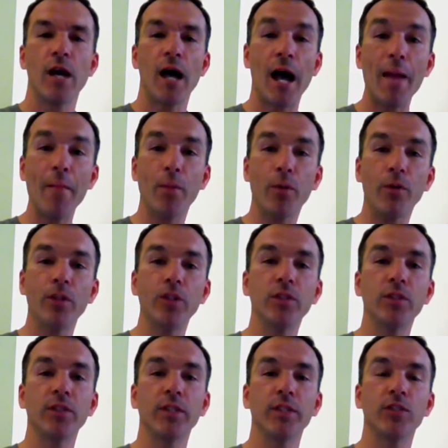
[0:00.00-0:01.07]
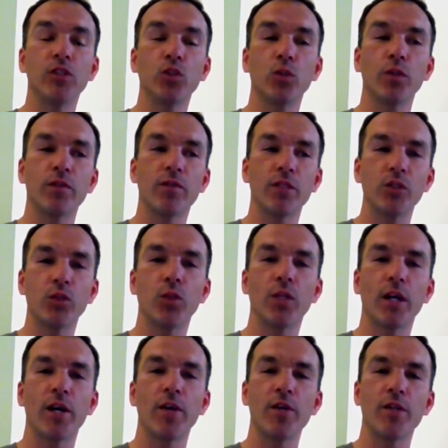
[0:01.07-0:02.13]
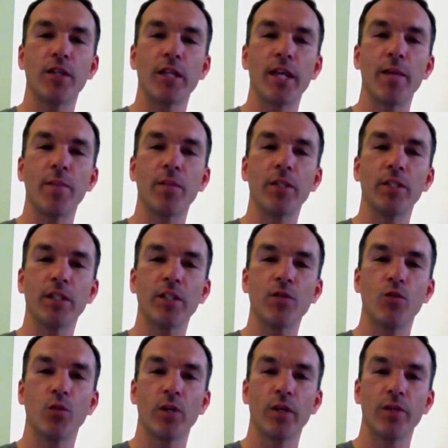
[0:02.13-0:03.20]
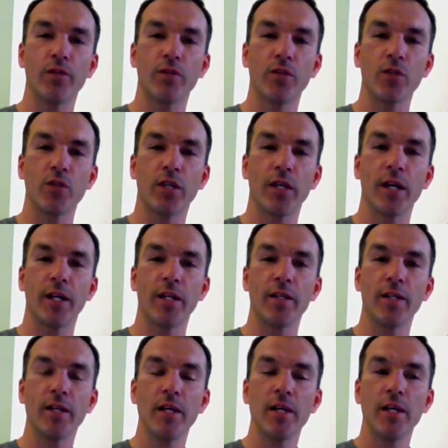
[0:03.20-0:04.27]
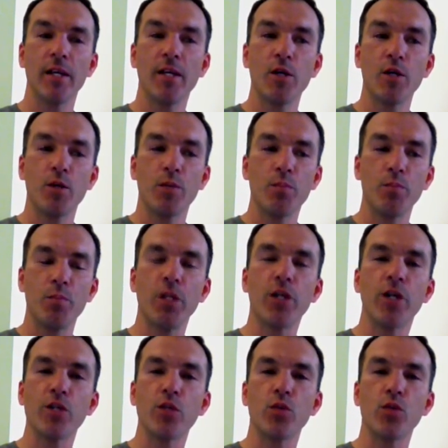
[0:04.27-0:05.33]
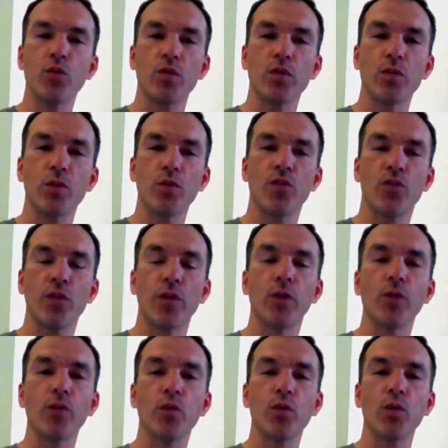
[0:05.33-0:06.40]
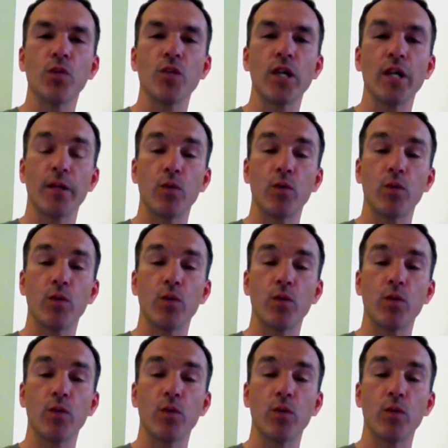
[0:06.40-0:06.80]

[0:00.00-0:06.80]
I personally sort of disregarded the game myself when I first got it because it was fairly rules light.